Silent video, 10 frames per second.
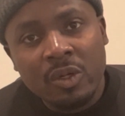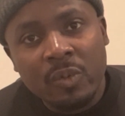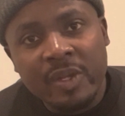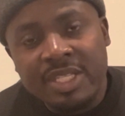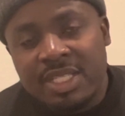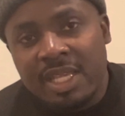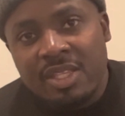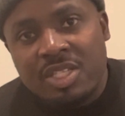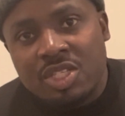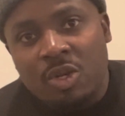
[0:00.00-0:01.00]
We see
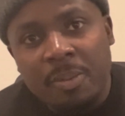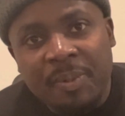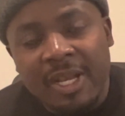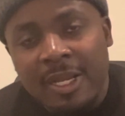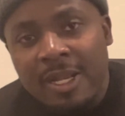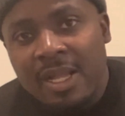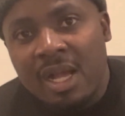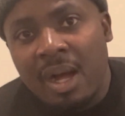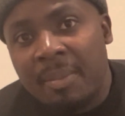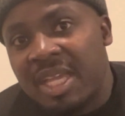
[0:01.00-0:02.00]
the serpent
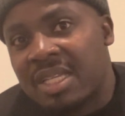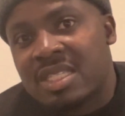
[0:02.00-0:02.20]
coming and